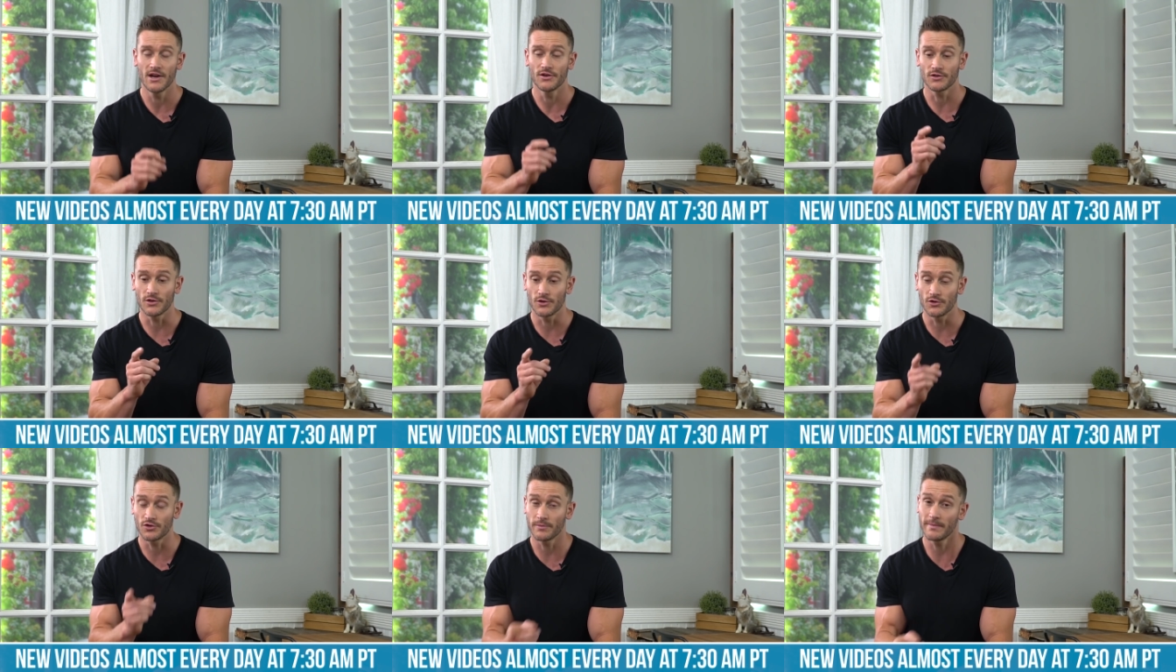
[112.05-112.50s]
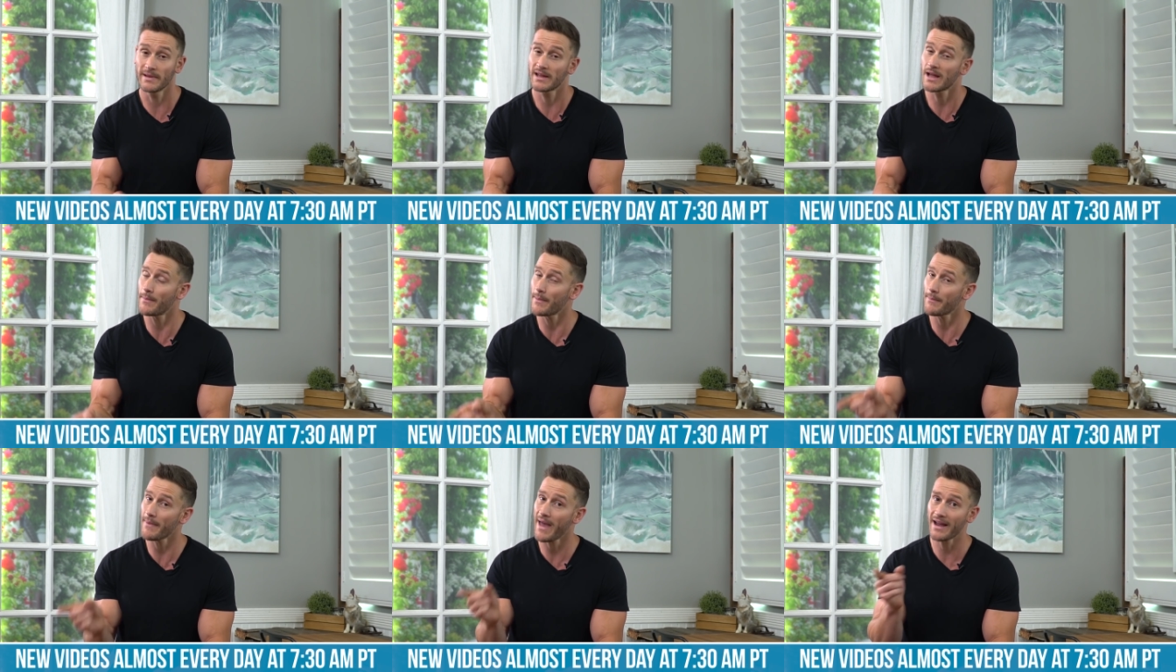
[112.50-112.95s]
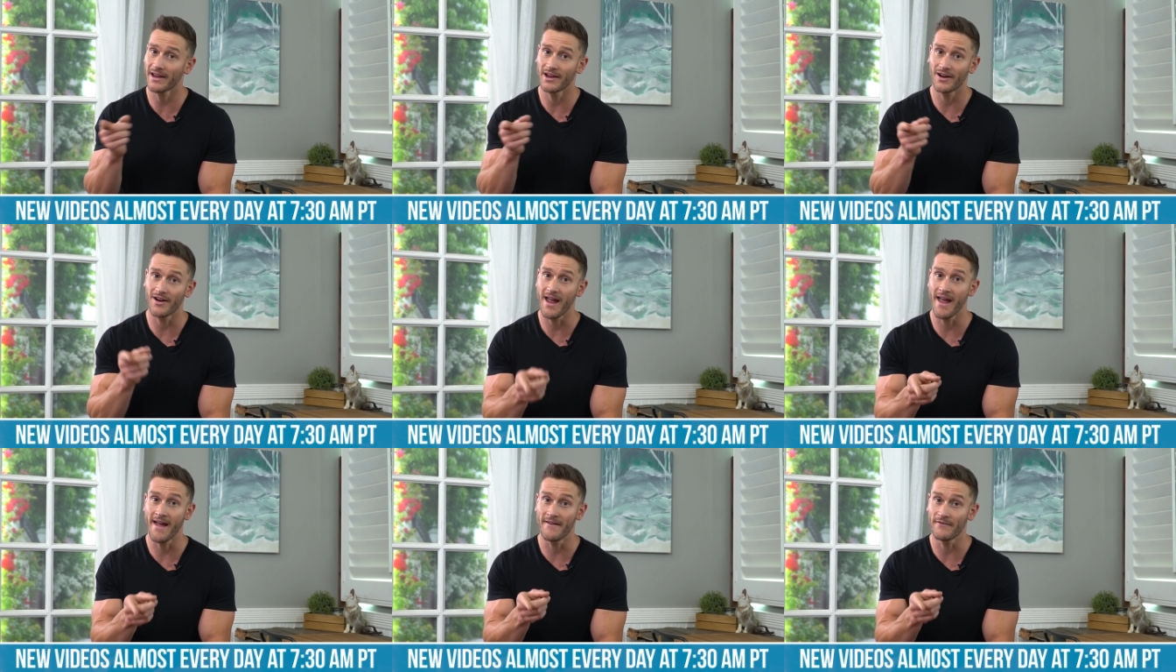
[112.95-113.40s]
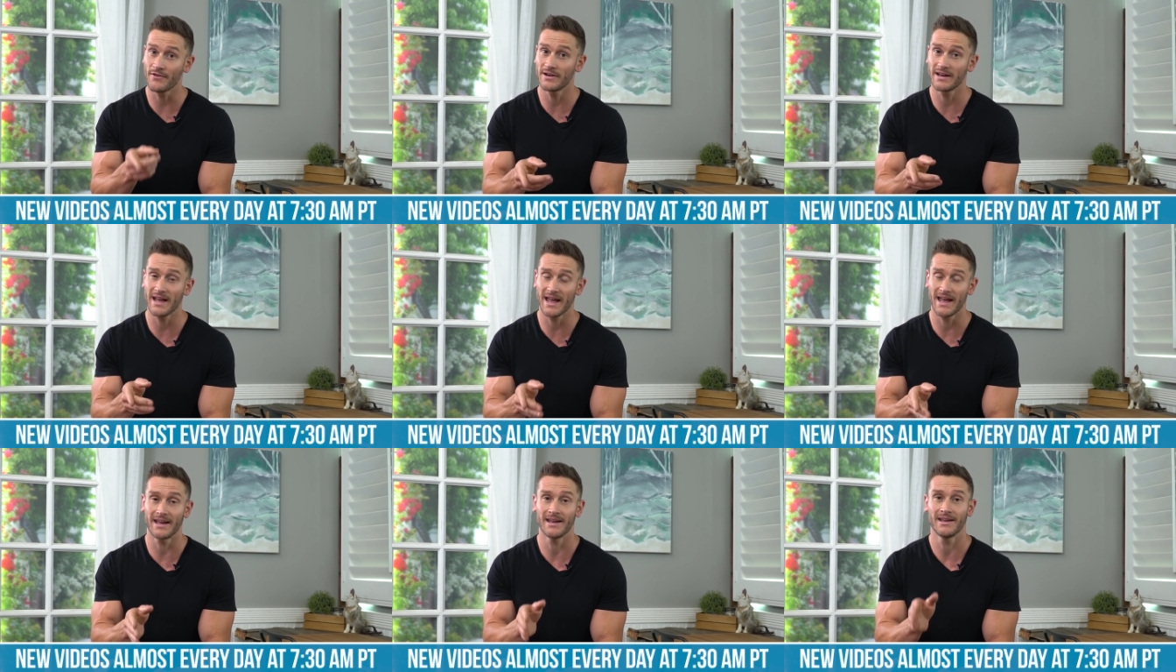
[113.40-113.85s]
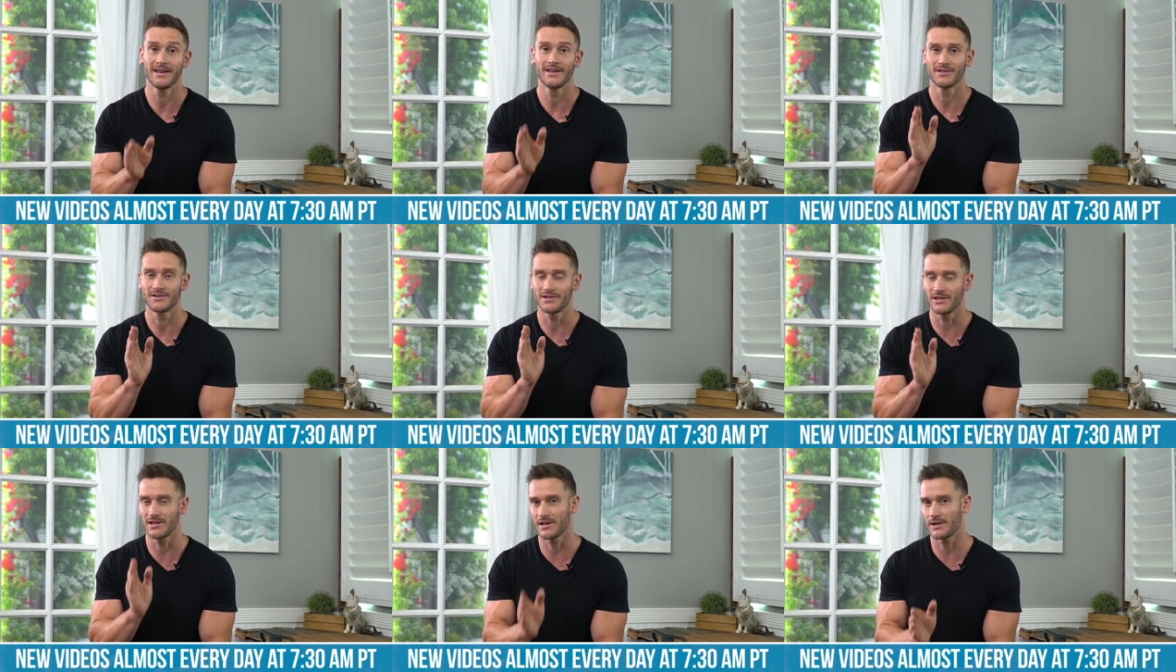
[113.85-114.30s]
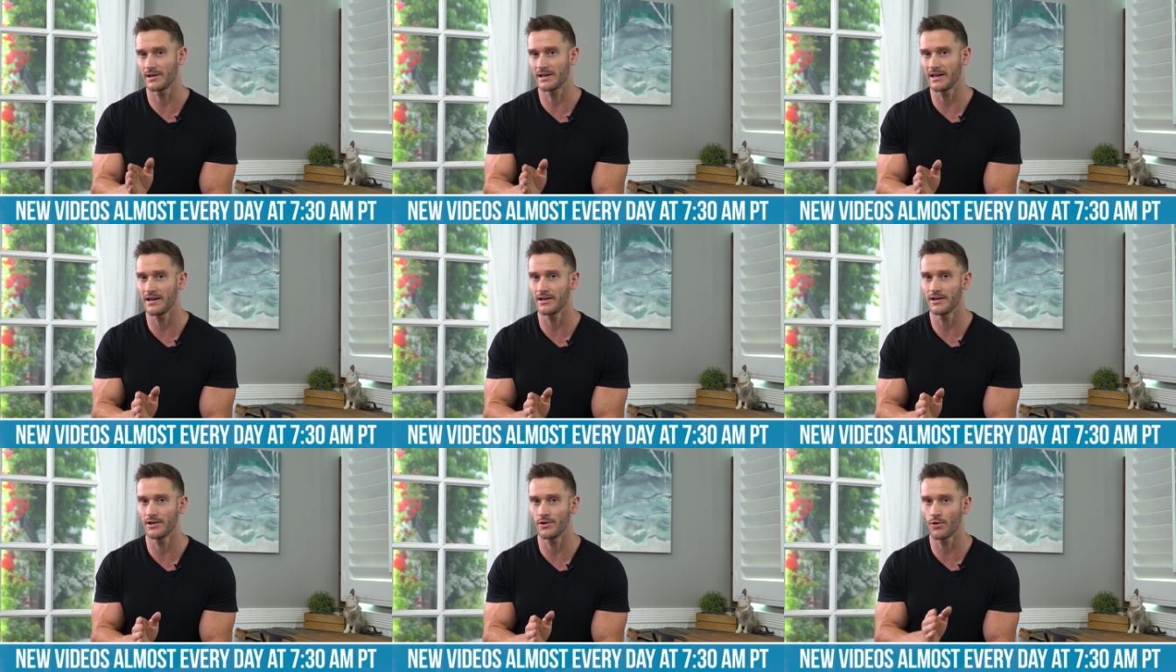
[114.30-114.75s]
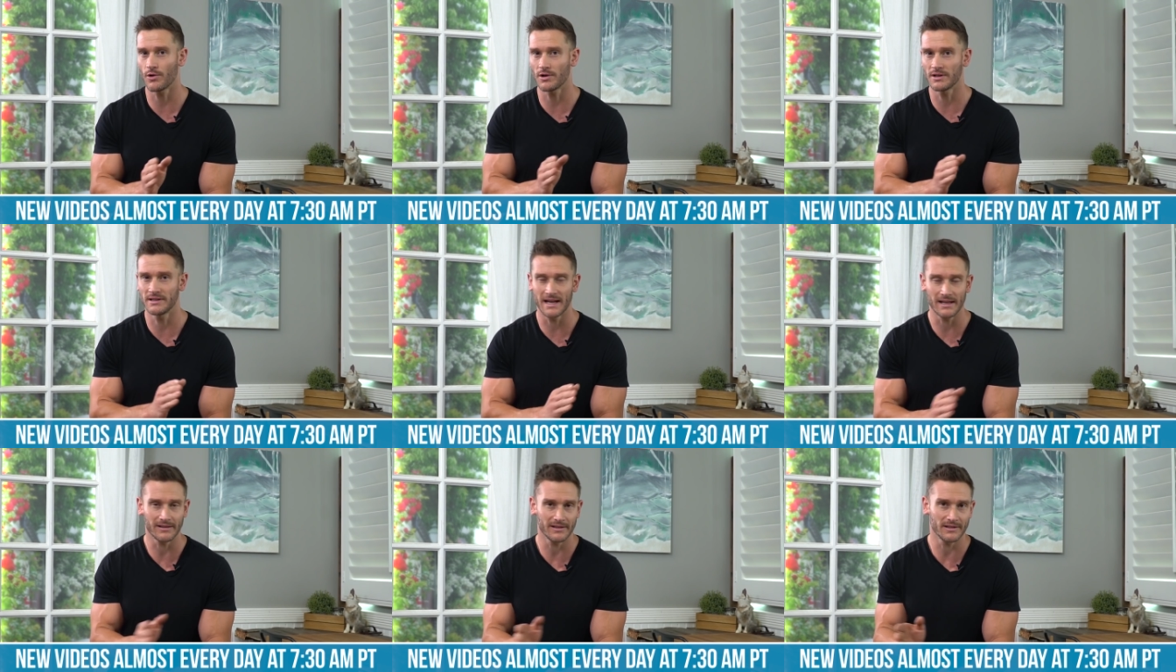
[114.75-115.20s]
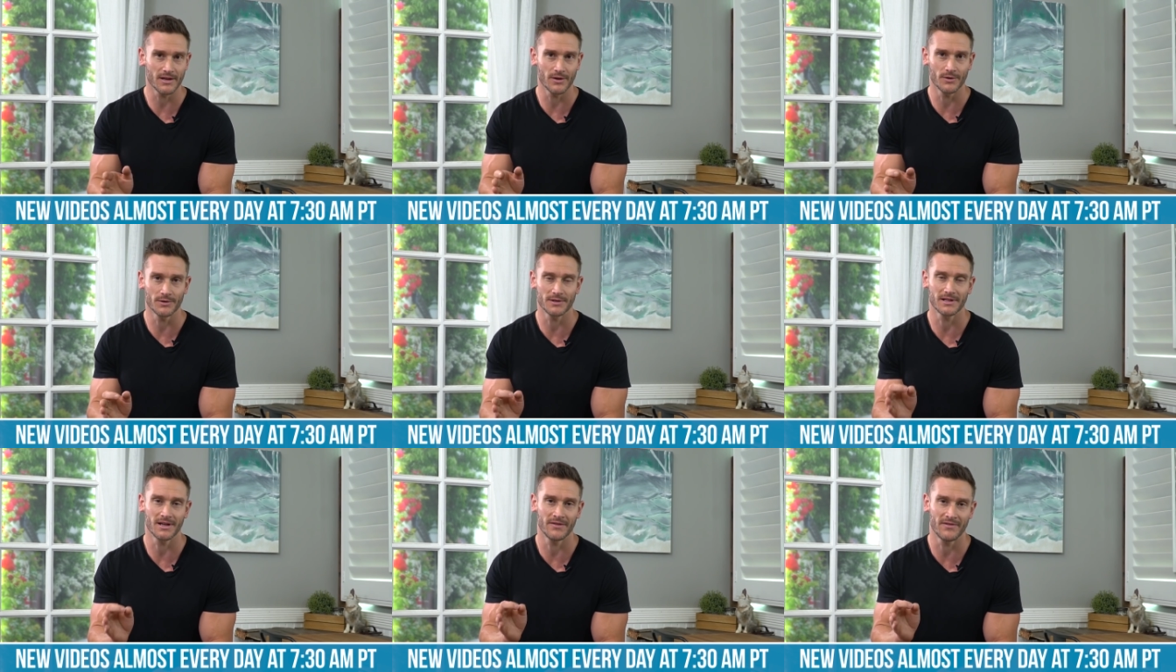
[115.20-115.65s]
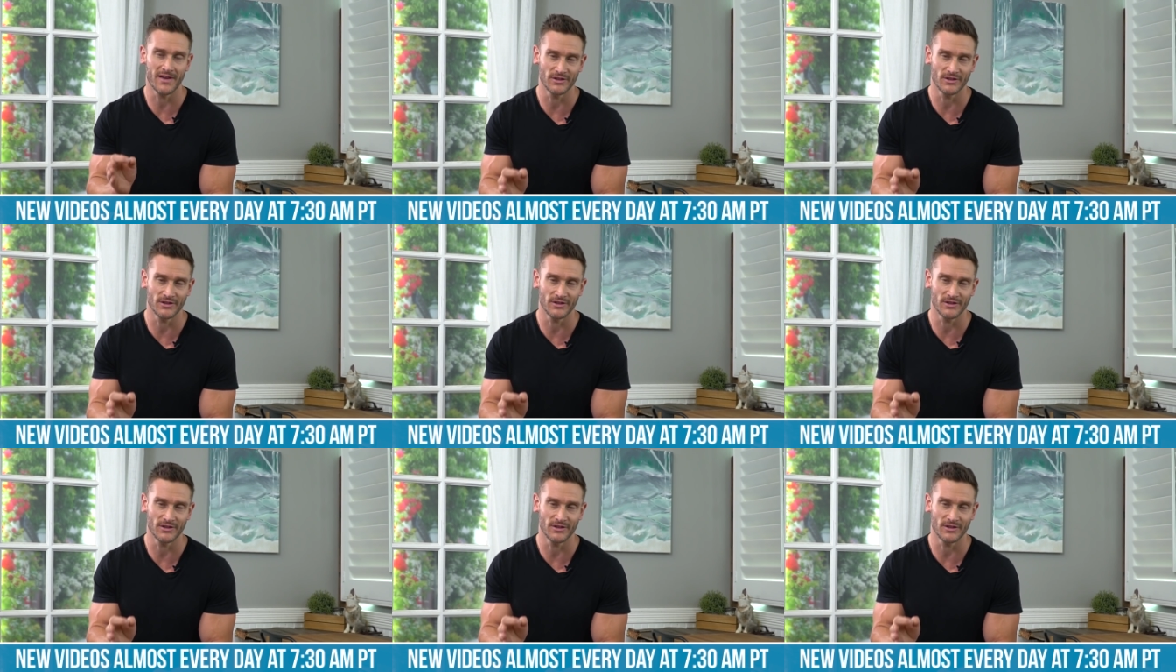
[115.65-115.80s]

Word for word: so you should be coming back here every day so you can get your daily dose of